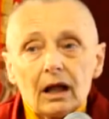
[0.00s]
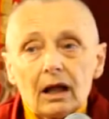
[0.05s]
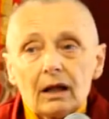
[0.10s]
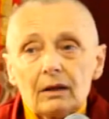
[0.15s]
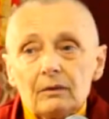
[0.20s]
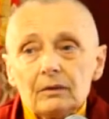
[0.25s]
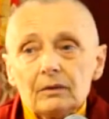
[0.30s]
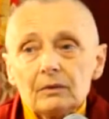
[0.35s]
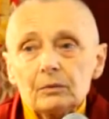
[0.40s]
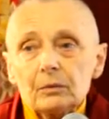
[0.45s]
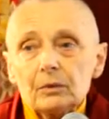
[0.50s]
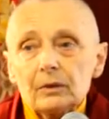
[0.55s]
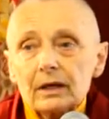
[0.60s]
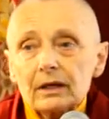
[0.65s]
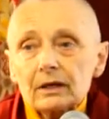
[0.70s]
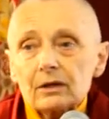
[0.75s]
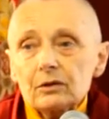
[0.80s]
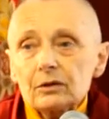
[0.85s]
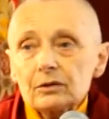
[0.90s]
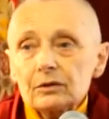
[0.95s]

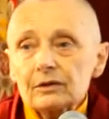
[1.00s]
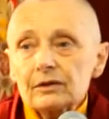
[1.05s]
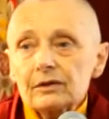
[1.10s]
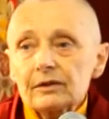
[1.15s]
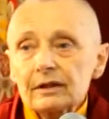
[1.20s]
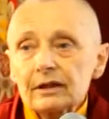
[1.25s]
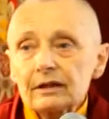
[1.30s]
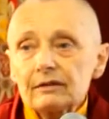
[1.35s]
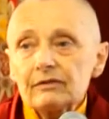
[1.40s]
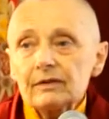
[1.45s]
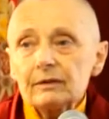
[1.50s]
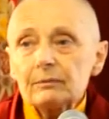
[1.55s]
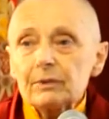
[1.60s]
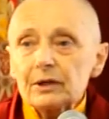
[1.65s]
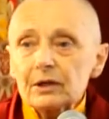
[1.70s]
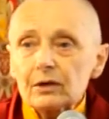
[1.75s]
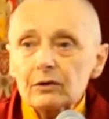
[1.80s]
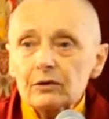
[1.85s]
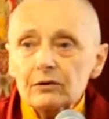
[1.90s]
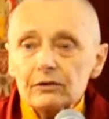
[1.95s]
One could think of it,
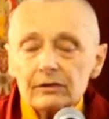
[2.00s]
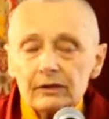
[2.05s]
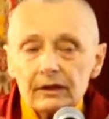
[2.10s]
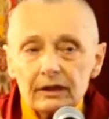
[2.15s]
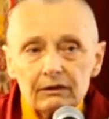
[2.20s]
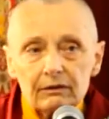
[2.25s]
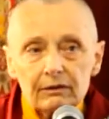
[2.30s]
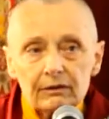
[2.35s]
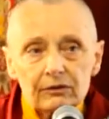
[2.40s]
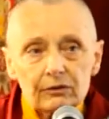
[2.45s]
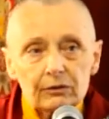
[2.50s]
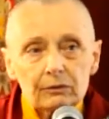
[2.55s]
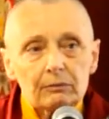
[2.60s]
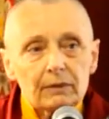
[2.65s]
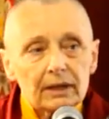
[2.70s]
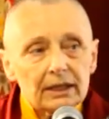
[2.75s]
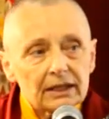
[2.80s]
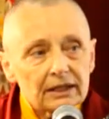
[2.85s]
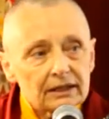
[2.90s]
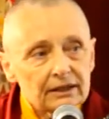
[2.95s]
because there are so
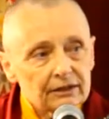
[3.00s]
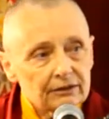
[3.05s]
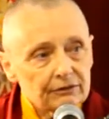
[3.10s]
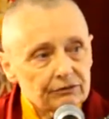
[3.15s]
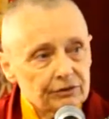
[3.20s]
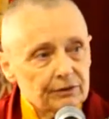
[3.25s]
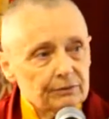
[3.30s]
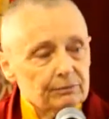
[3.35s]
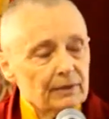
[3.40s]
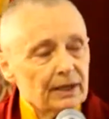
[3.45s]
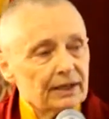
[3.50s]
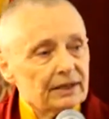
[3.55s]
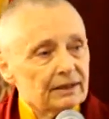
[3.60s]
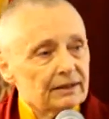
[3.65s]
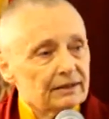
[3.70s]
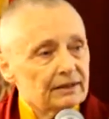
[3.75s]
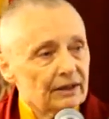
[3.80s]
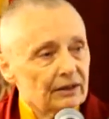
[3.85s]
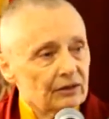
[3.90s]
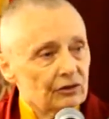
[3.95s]
many different
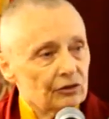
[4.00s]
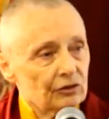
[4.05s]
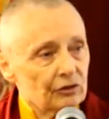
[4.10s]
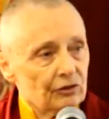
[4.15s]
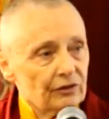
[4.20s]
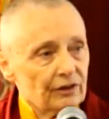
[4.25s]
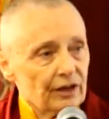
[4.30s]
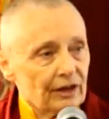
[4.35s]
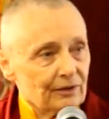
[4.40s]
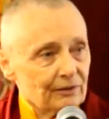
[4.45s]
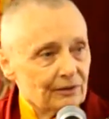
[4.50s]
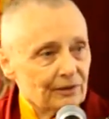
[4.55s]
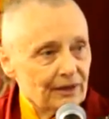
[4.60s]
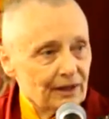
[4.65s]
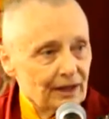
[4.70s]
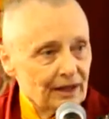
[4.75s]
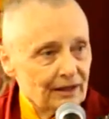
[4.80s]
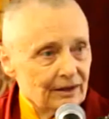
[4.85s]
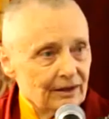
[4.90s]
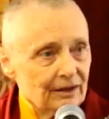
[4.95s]
meditations out
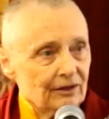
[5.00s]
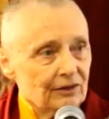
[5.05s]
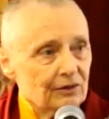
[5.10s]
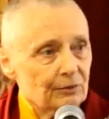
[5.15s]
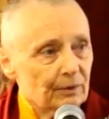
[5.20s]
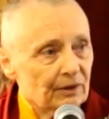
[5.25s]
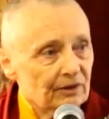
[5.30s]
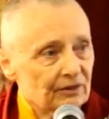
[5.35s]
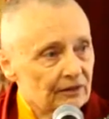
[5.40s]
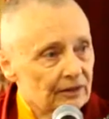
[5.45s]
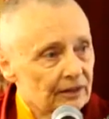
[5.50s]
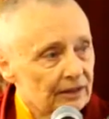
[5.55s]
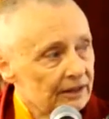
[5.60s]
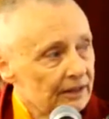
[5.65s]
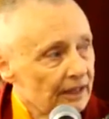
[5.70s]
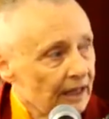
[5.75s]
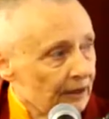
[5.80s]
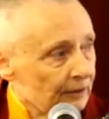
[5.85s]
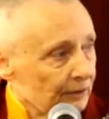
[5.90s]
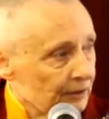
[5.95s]
there, especially
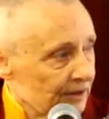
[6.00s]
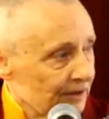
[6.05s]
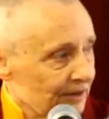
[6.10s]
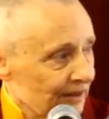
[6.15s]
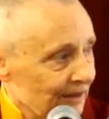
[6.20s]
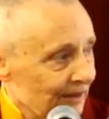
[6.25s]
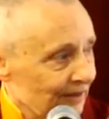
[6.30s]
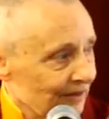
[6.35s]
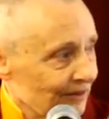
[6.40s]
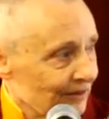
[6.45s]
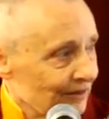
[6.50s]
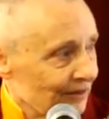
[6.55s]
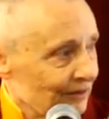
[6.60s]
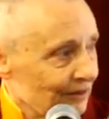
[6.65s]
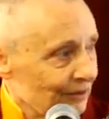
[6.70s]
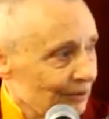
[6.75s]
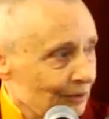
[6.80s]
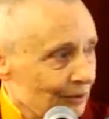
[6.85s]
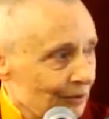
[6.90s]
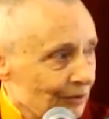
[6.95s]
nowadays,
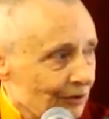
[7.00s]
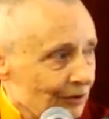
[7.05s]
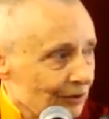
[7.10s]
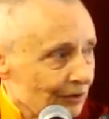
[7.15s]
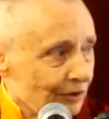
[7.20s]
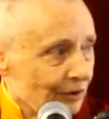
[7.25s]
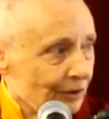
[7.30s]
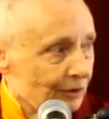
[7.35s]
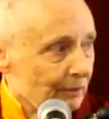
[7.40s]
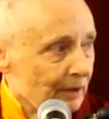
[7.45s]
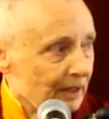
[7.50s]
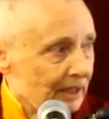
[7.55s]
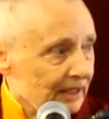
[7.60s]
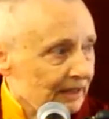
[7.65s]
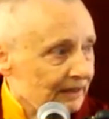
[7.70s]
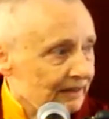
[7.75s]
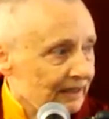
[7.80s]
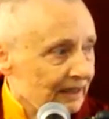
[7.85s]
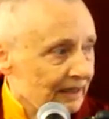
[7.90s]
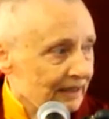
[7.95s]
so
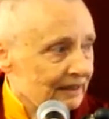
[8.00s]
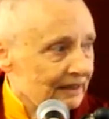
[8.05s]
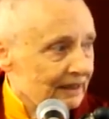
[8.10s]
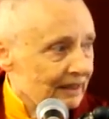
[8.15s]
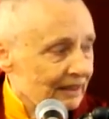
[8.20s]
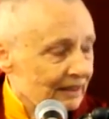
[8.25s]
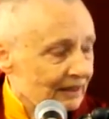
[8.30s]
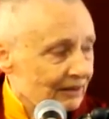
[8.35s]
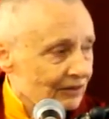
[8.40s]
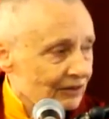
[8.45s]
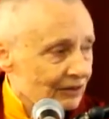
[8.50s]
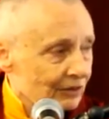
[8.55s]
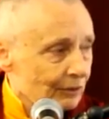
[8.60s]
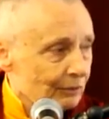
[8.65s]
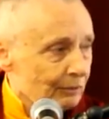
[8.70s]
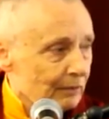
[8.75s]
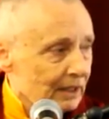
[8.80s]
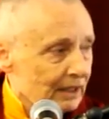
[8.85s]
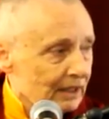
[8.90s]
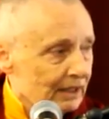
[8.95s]
many techniques,
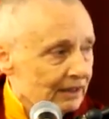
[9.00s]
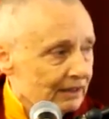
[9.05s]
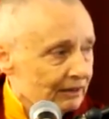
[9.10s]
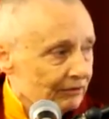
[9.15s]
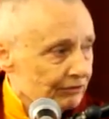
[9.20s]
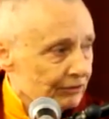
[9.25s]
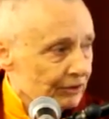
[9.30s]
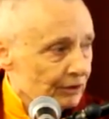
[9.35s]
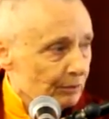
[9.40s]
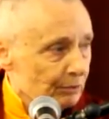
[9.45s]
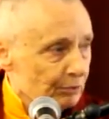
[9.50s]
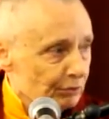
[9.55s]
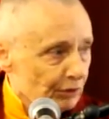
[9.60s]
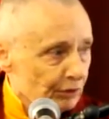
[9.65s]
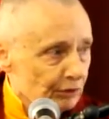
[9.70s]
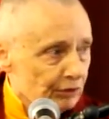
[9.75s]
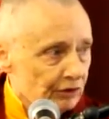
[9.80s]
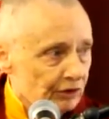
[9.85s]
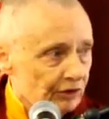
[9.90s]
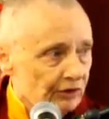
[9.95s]
so many different
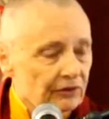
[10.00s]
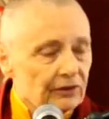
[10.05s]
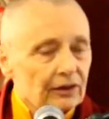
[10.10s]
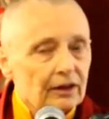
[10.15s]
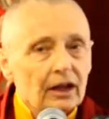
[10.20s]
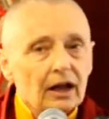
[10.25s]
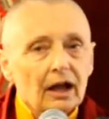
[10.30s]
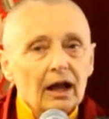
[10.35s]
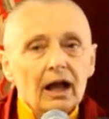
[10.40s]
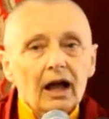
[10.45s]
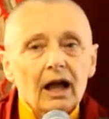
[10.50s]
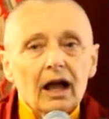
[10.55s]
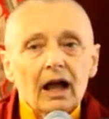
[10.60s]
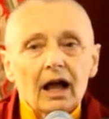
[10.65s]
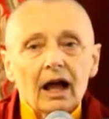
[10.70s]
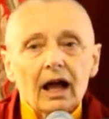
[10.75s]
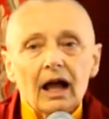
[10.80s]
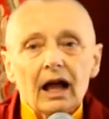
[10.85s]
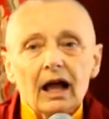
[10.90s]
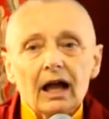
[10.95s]
approaches.
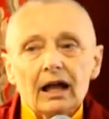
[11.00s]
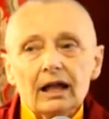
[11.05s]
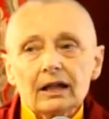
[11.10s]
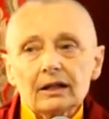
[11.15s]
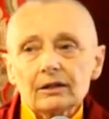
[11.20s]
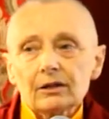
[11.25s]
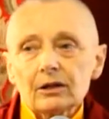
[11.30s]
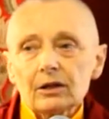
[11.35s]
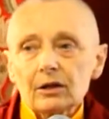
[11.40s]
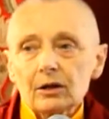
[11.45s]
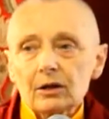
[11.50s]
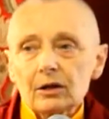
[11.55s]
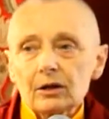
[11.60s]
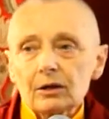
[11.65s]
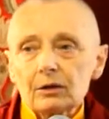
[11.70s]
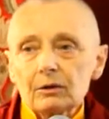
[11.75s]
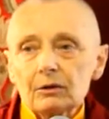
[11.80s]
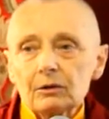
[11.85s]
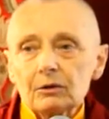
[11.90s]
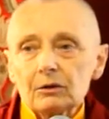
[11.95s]
And,
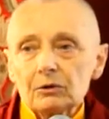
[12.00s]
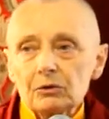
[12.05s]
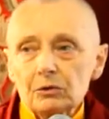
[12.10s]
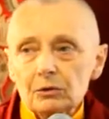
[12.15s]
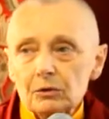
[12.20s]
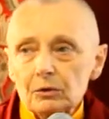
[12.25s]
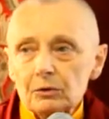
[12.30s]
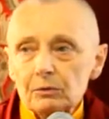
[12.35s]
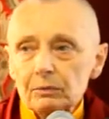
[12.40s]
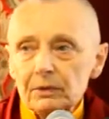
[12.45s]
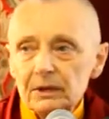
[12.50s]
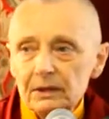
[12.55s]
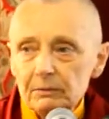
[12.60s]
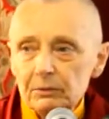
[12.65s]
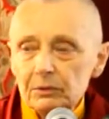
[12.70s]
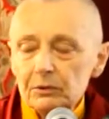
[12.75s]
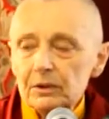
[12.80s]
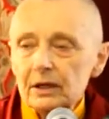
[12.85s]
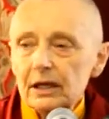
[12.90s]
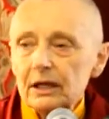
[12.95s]

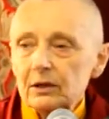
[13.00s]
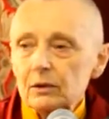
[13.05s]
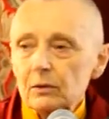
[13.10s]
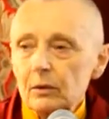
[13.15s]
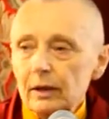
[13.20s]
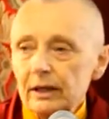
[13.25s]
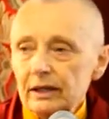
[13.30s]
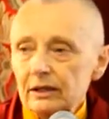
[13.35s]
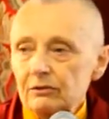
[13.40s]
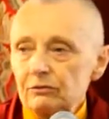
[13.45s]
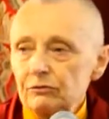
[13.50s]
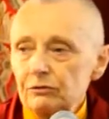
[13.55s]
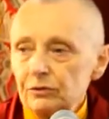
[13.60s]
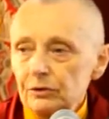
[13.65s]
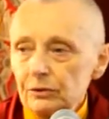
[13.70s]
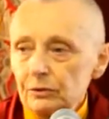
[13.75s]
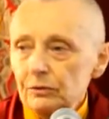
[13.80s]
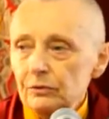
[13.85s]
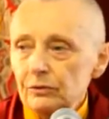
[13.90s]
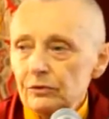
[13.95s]
people get quite
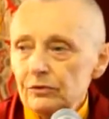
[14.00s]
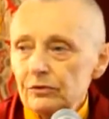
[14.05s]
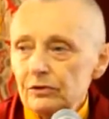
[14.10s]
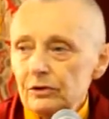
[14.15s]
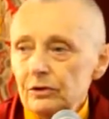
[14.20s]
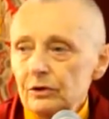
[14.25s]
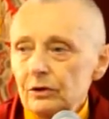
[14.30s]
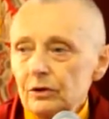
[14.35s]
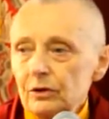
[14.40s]
confused.